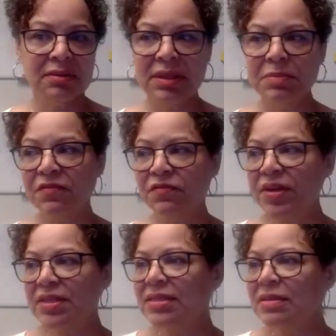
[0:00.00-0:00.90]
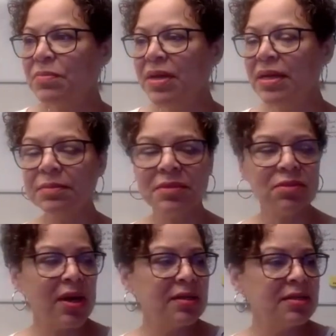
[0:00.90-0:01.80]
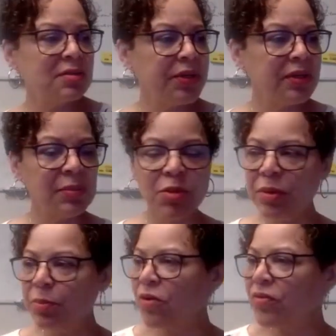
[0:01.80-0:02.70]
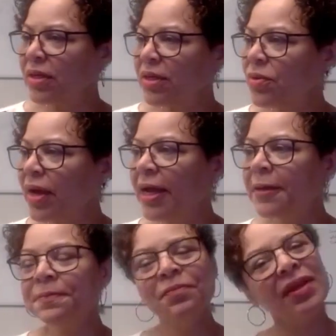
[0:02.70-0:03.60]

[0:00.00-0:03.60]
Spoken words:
Let me fix this immediately. Swallow this pill. I'm gonna be perfectly okay.